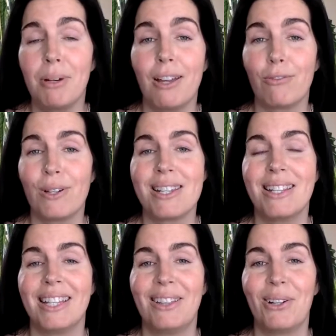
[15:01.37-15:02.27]
I've
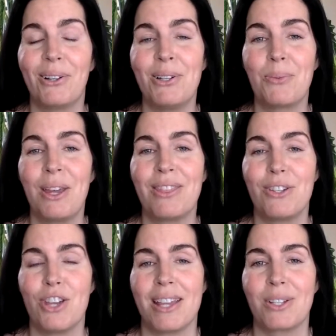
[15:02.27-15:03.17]
recently learned with the
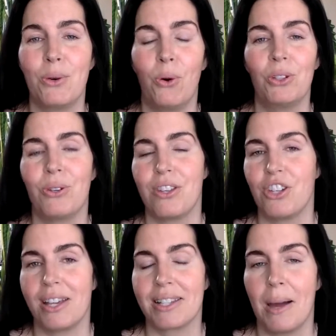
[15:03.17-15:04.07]
chest cold or the
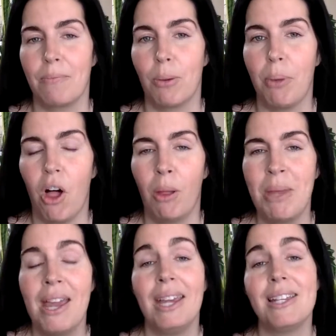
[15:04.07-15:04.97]
chest comfort balm
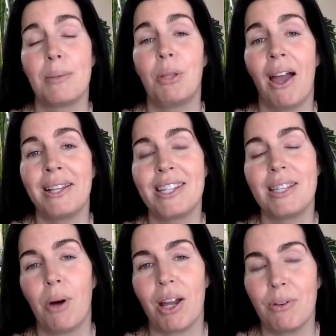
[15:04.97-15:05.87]
is applying to the
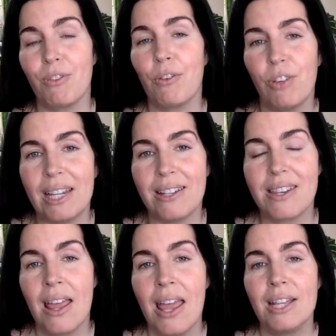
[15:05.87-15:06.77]
bottom of the feet.
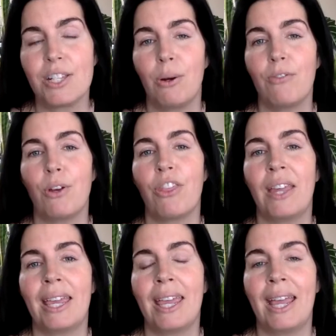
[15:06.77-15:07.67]
So if you're
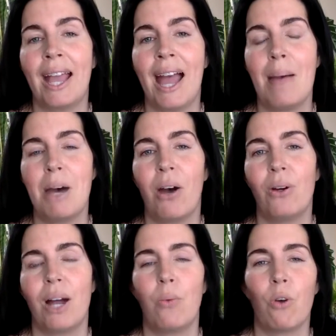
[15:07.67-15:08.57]
thinking about
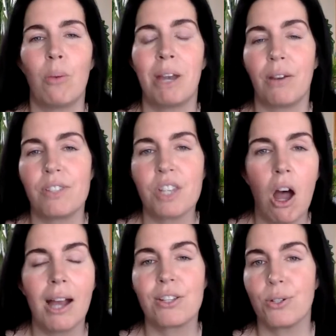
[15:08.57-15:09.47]
a warm pair of
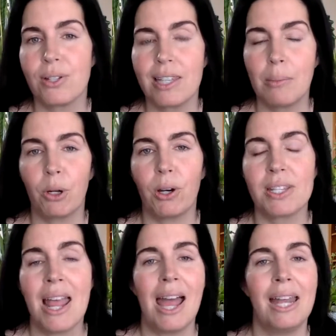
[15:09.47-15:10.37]
socks or slippers,
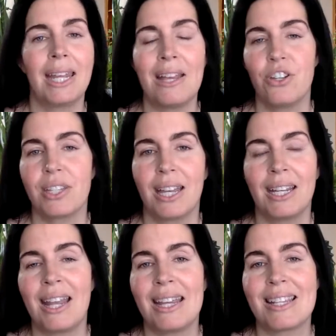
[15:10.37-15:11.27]
and again, just getting a
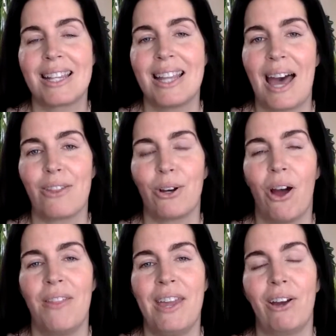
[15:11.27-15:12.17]
nice slather
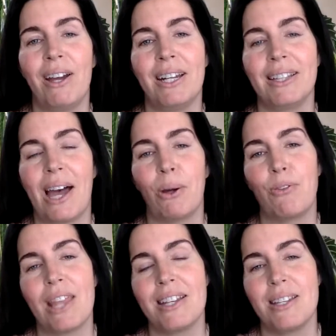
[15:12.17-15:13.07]
on there and allowing
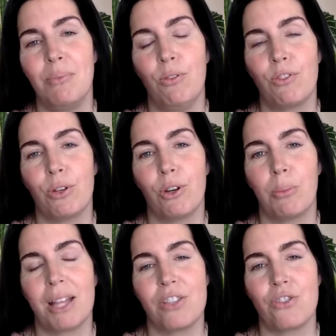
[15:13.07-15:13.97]
for that to move through your
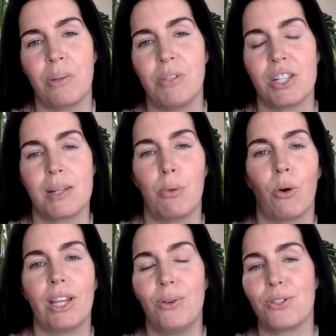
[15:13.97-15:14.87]
bloodstream to
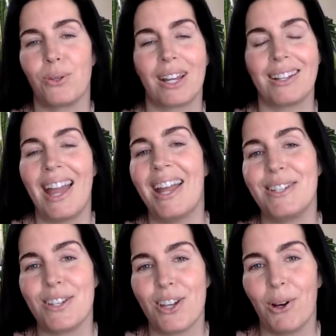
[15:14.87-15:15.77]
support you sort of head
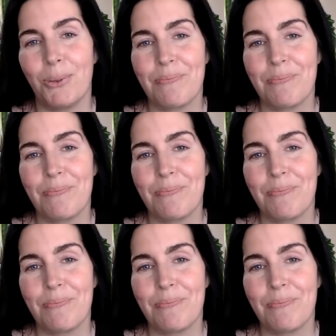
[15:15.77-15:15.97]
to toe.